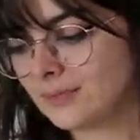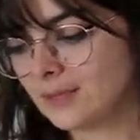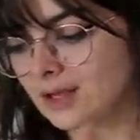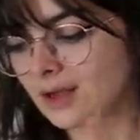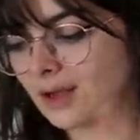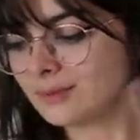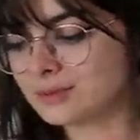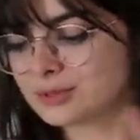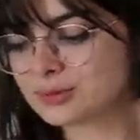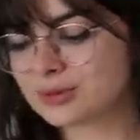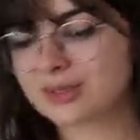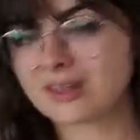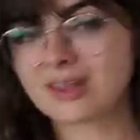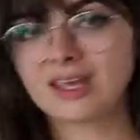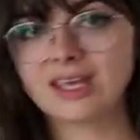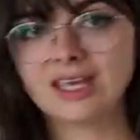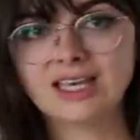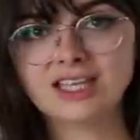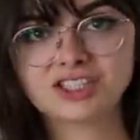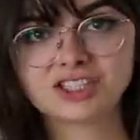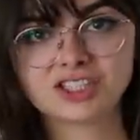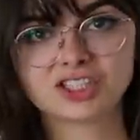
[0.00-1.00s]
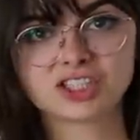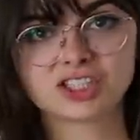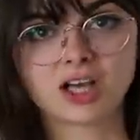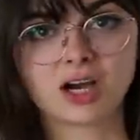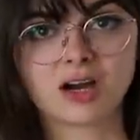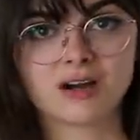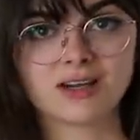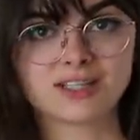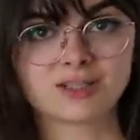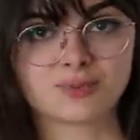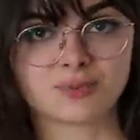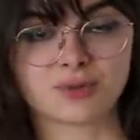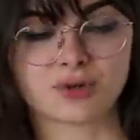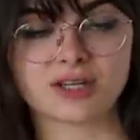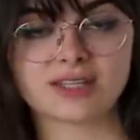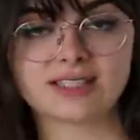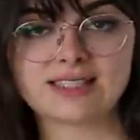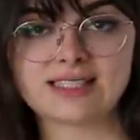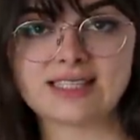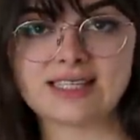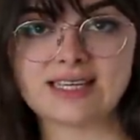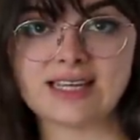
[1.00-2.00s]
comes with each size
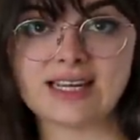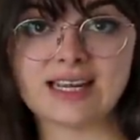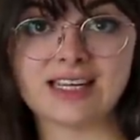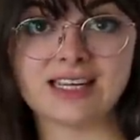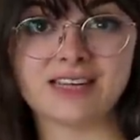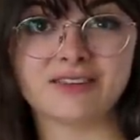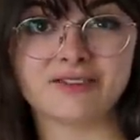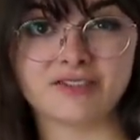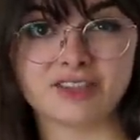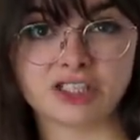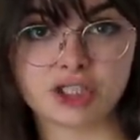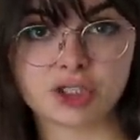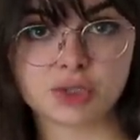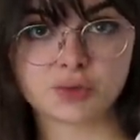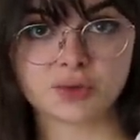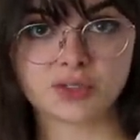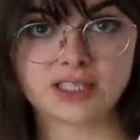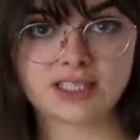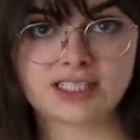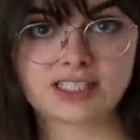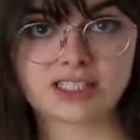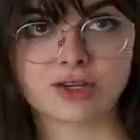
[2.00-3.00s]
printed individually,